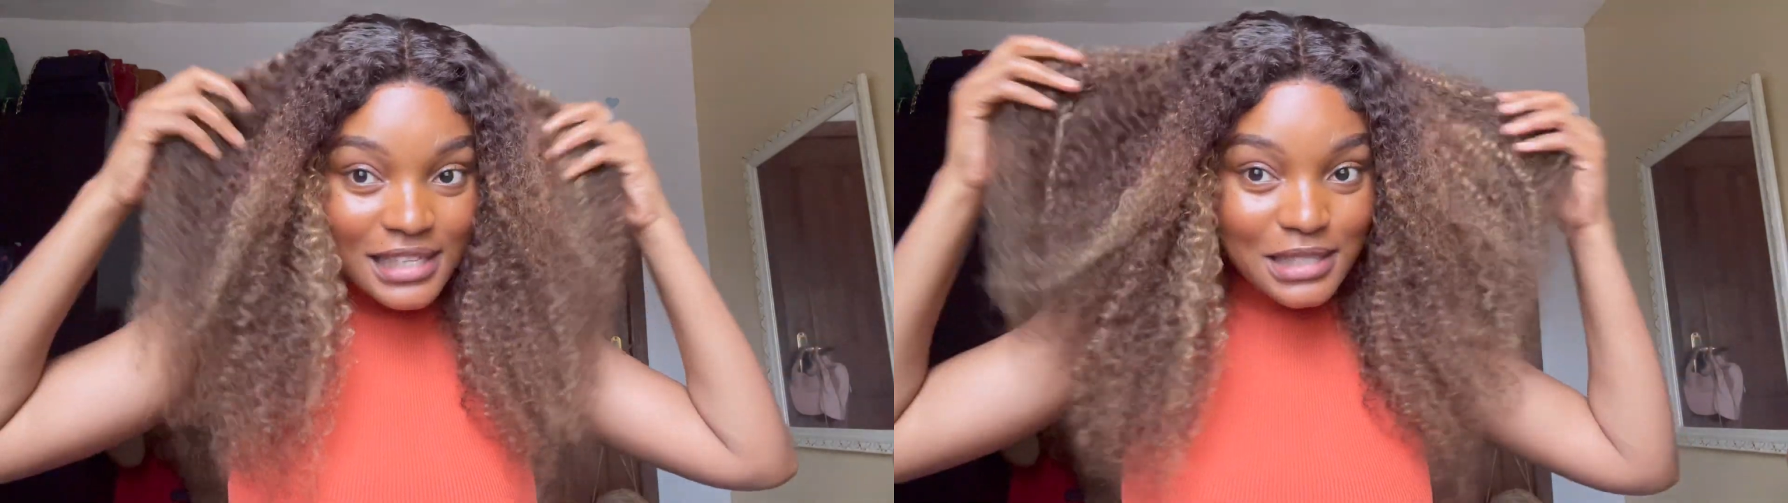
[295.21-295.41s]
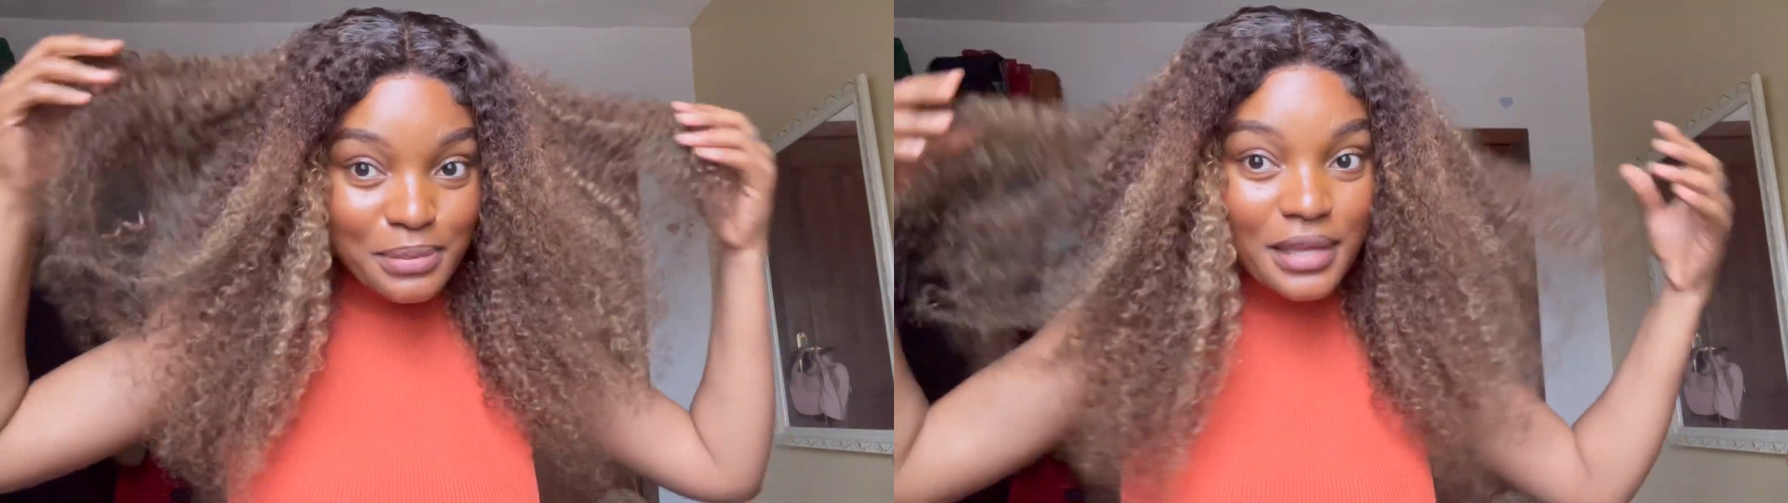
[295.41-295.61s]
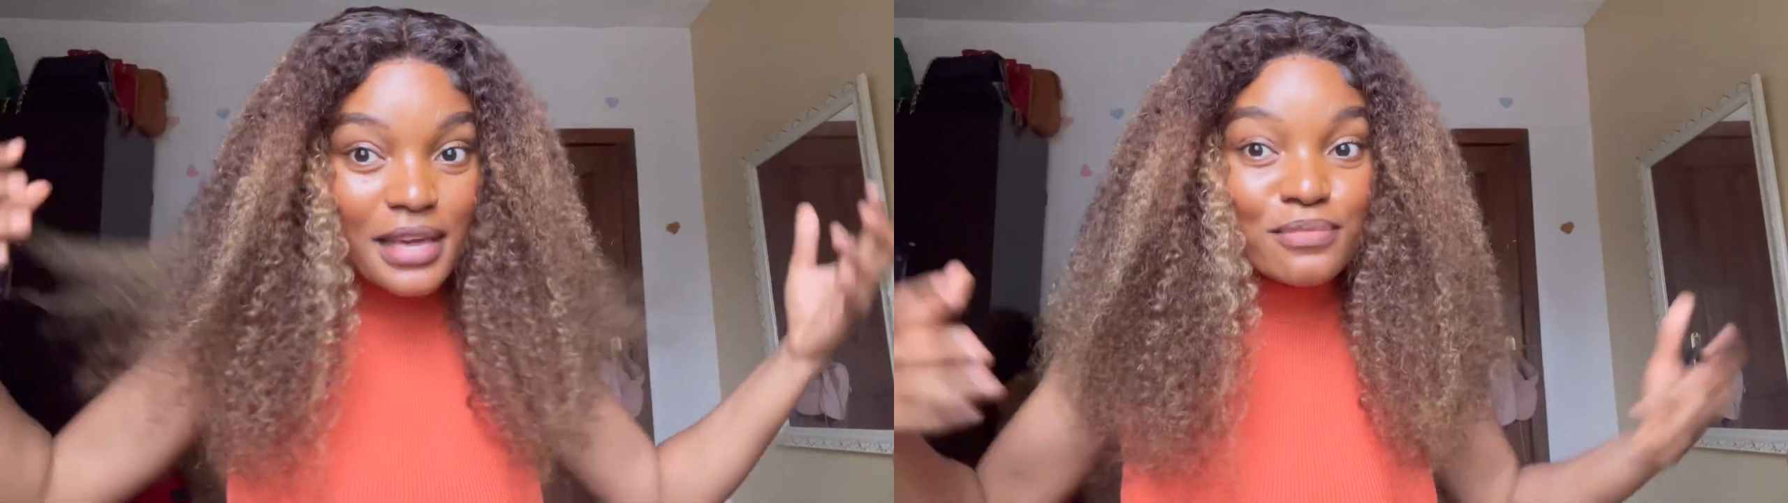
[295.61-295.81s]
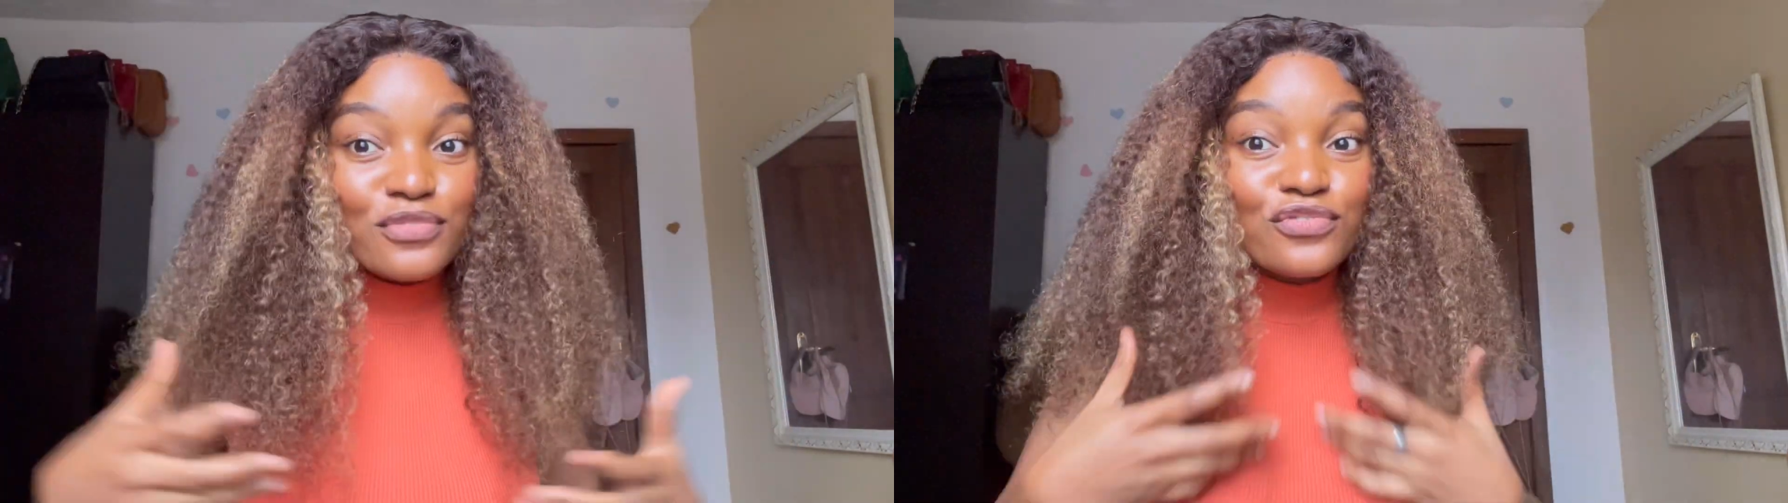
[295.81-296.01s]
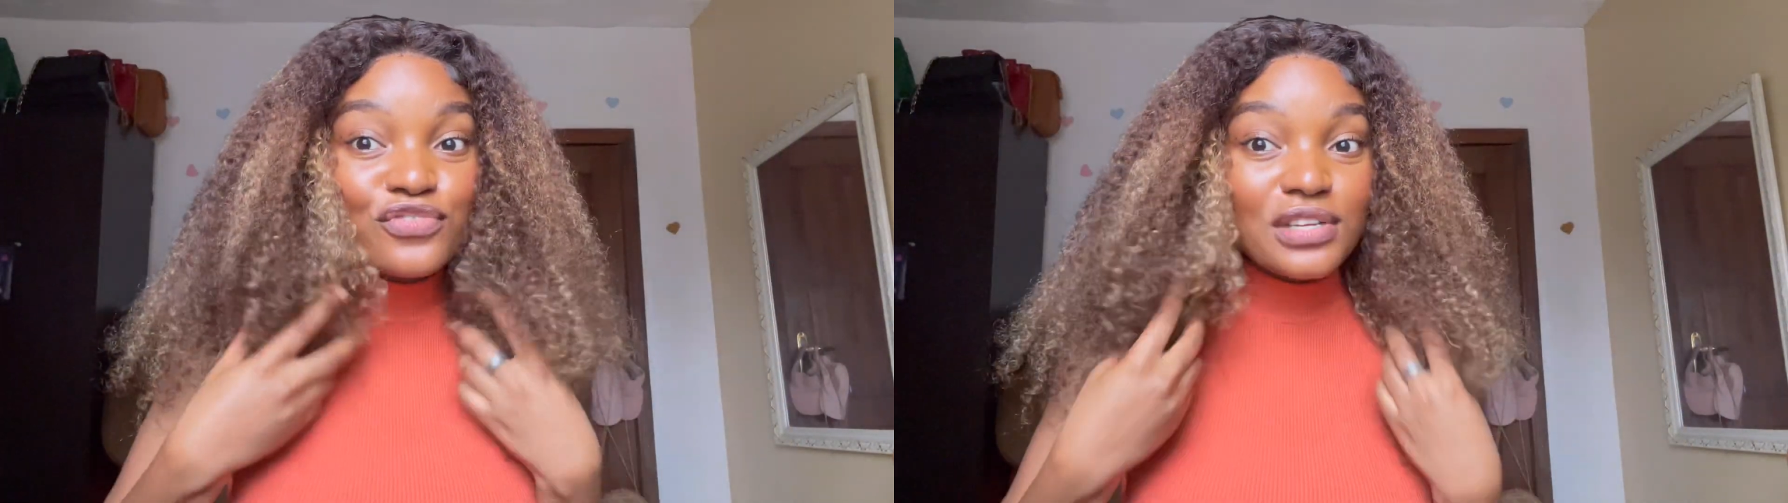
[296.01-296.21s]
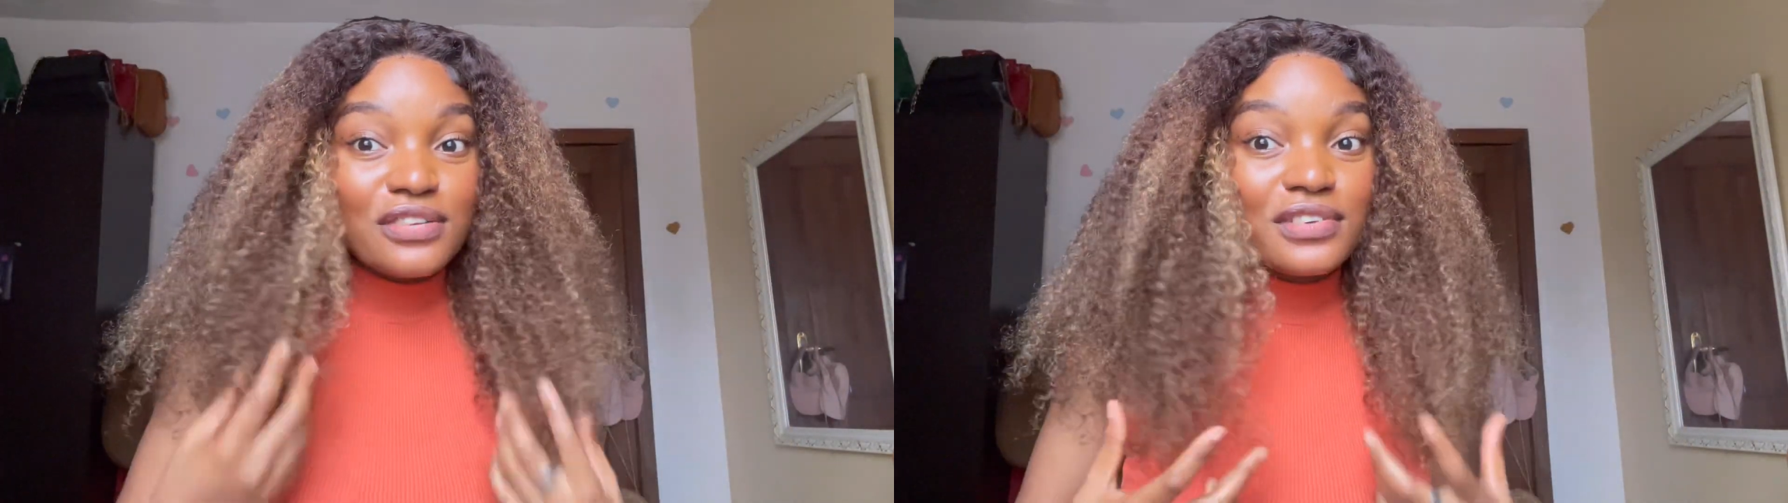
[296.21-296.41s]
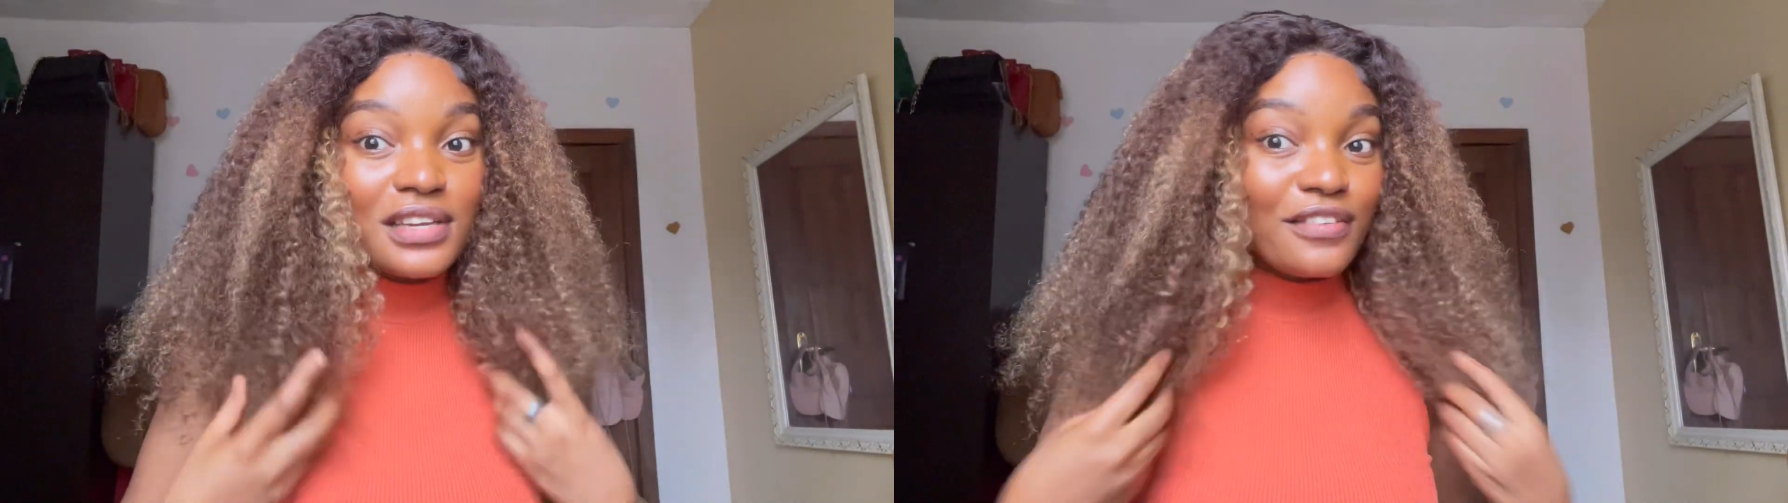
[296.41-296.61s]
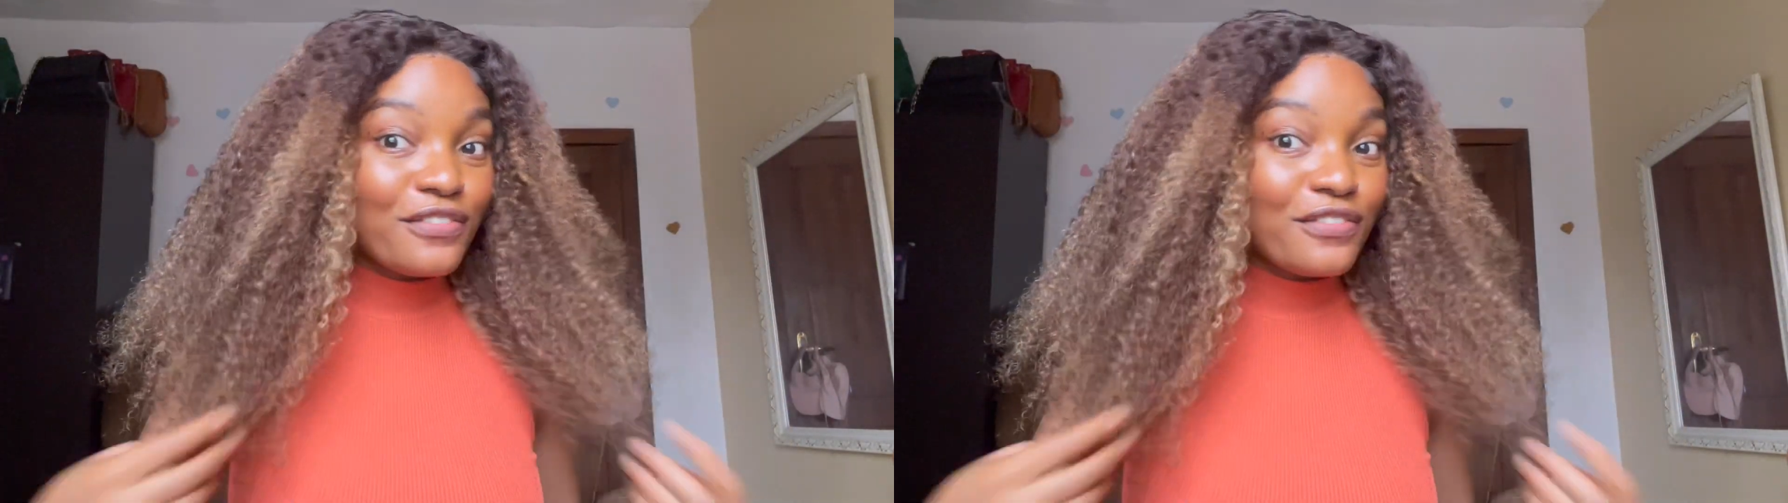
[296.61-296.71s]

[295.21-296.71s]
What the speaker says: it became really